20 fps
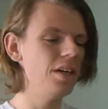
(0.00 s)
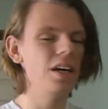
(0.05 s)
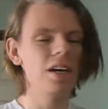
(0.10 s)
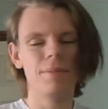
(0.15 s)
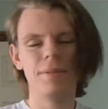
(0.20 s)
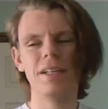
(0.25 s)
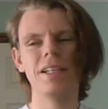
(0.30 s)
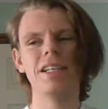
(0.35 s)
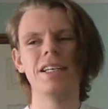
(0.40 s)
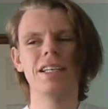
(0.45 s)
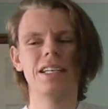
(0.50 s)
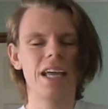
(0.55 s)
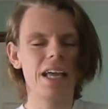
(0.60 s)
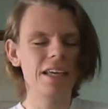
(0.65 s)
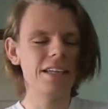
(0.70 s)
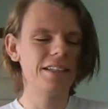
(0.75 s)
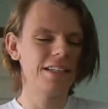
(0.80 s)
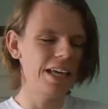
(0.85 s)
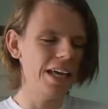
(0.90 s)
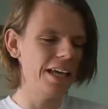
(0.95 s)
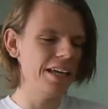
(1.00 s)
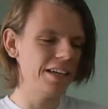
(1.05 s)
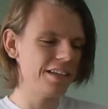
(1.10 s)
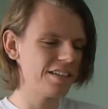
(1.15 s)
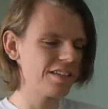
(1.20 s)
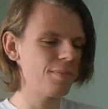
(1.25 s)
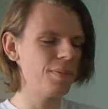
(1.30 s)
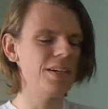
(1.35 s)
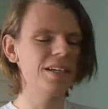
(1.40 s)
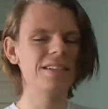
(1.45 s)
I mean, it
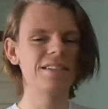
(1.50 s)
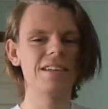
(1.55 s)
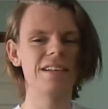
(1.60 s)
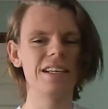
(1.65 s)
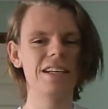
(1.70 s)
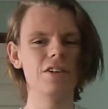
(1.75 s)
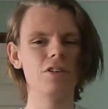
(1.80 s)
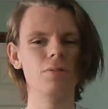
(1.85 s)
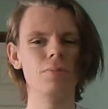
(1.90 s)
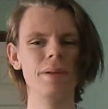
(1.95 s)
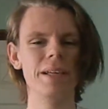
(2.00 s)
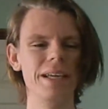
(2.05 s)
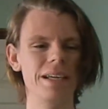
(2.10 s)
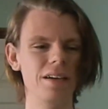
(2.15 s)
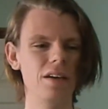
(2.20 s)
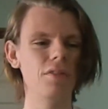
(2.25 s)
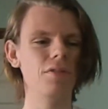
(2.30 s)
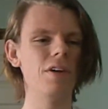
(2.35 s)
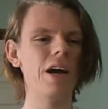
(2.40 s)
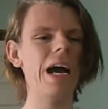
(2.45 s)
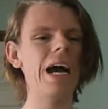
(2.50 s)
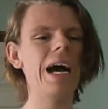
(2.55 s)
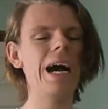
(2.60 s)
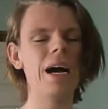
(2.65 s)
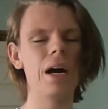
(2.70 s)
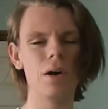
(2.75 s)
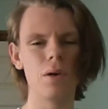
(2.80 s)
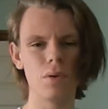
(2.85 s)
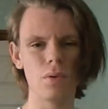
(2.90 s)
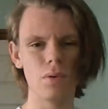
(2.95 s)
explains a little bit of
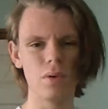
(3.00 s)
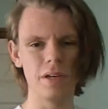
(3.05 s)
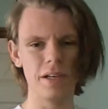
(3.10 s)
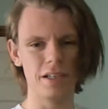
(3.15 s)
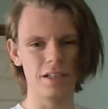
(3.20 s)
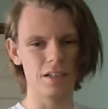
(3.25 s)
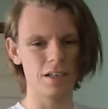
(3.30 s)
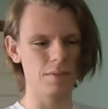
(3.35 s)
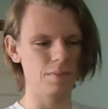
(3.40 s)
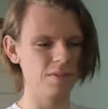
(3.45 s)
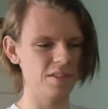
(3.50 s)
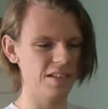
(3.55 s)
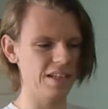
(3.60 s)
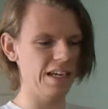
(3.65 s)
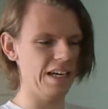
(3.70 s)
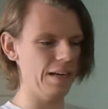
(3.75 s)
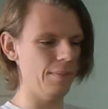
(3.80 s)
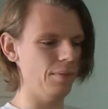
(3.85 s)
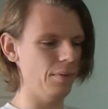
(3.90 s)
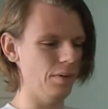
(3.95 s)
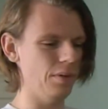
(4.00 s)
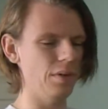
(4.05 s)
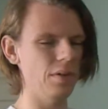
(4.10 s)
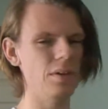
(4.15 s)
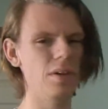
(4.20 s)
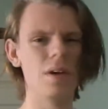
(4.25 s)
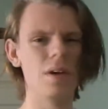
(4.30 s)
how it comes to happen,